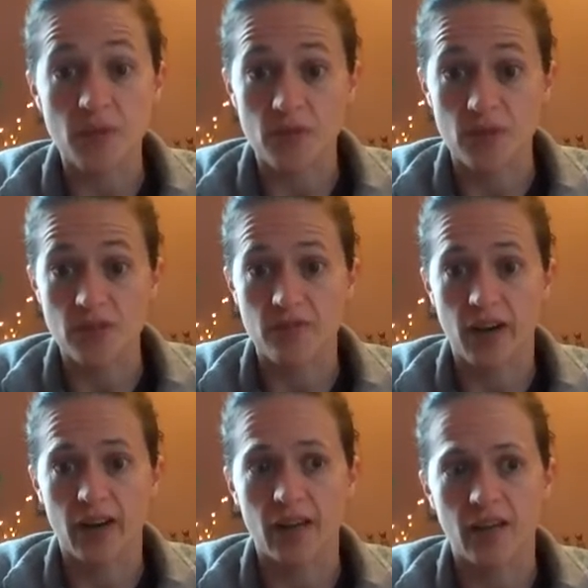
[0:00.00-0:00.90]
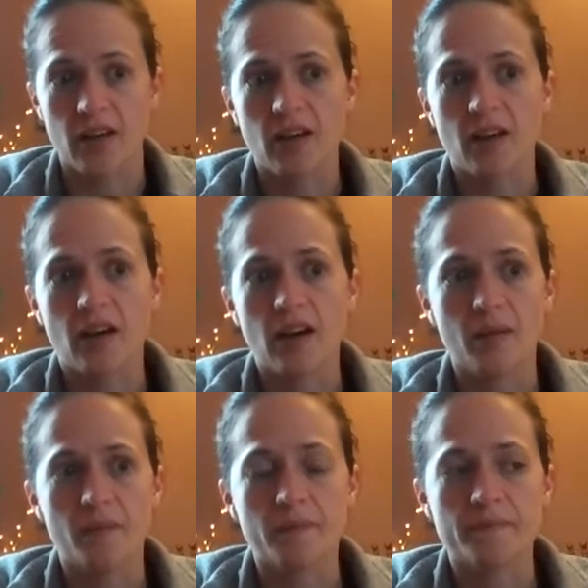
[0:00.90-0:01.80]
diversifying.
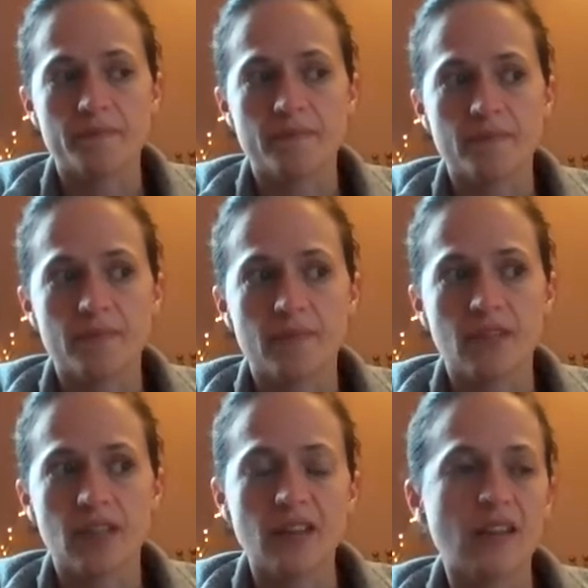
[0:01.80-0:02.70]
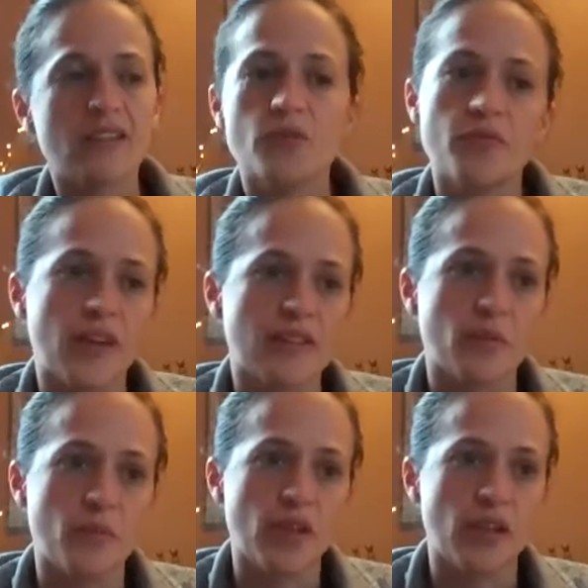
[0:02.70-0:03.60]
Um, unless you find
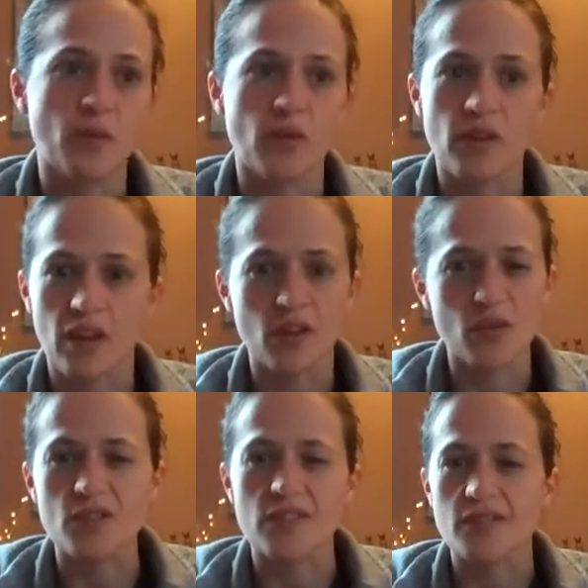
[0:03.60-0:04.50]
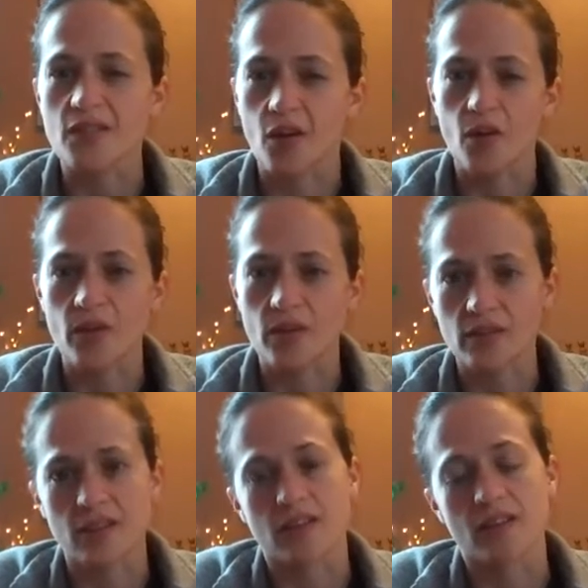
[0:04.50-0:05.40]
something that you just know
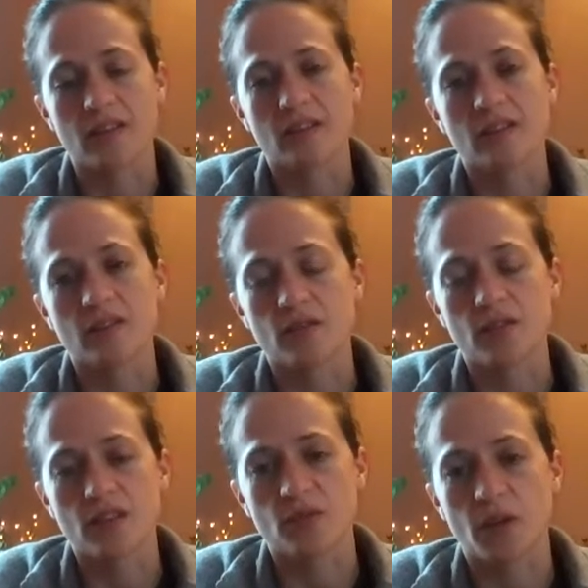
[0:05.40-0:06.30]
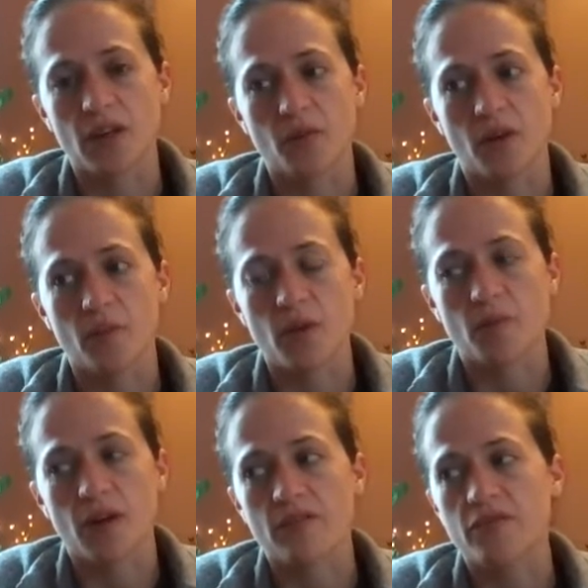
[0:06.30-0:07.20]
is where you want to be.
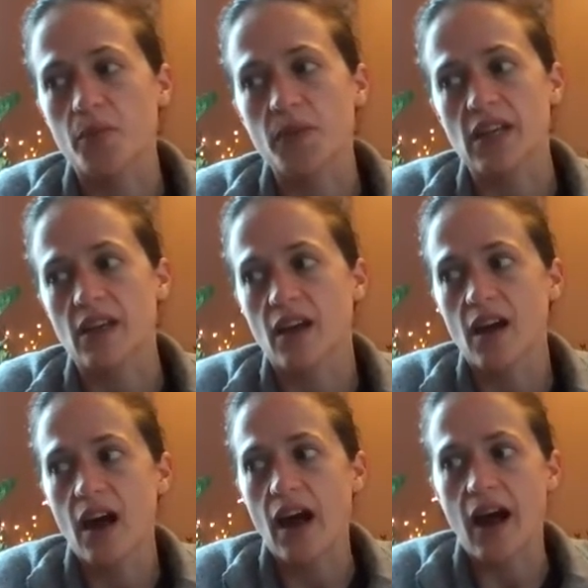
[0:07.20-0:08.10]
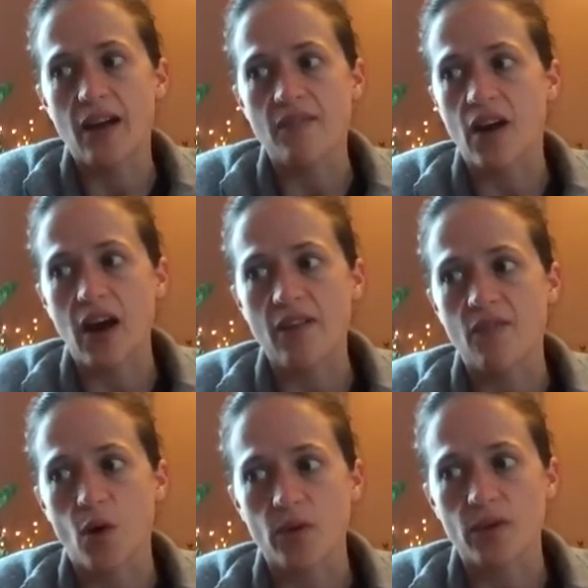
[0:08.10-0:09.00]
But for me,
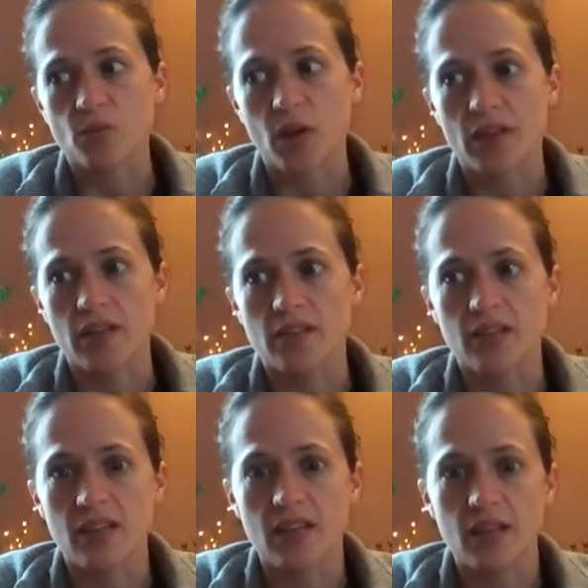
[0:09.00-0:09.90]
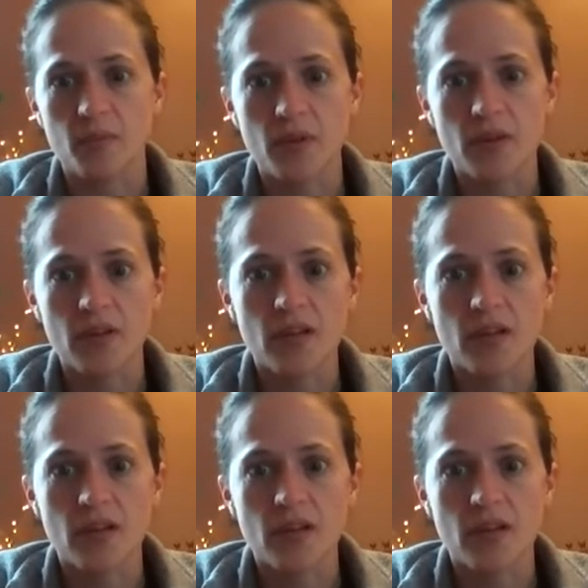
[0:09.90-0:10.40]
I've always wanted to keep